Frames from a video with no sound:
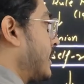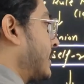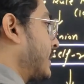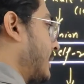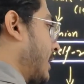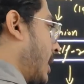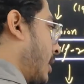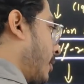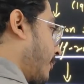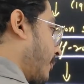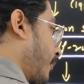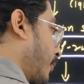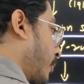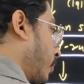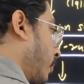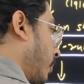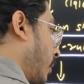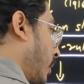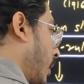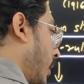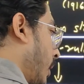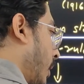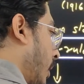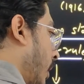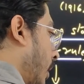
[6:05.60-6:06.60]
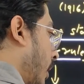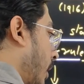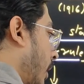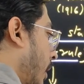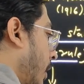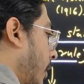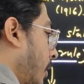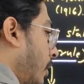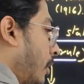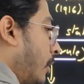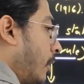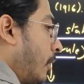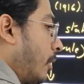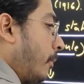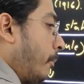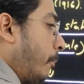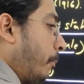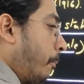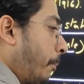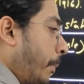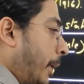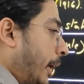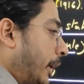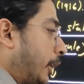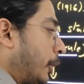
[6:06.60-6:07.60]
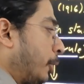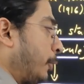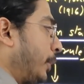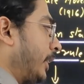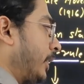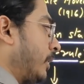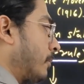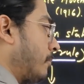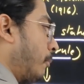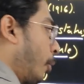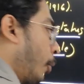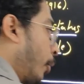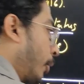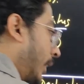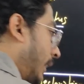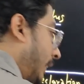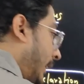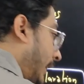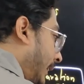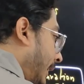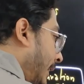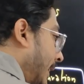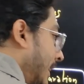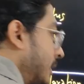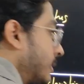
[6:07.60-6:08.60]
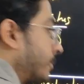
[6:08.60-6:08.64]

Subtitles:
self-rule, but with morality